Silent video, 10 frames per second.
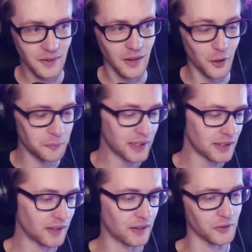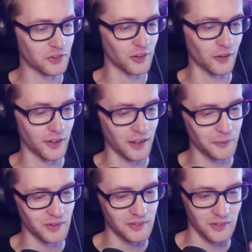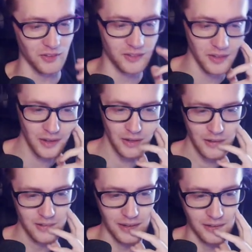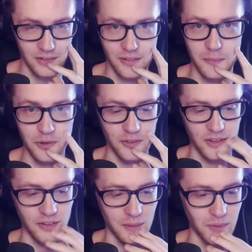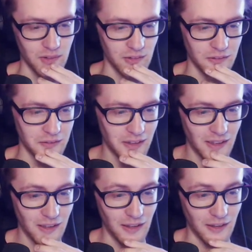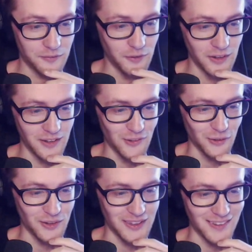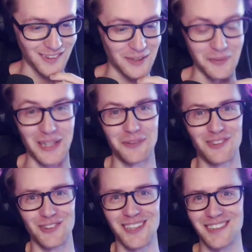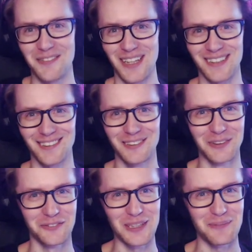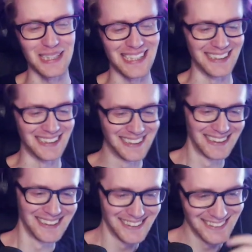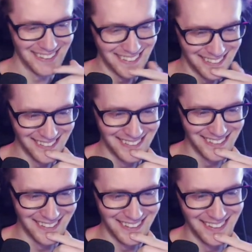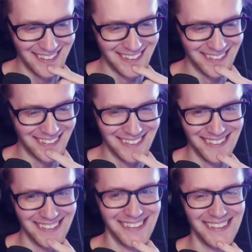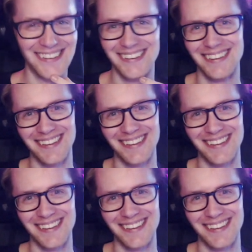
Tom. Oh, me? Oh, sorry. I was just taking the time during this segment to uh, fully enjoy the internet without restriction thanks to NordVPN. I know. Thanks to the High Rollers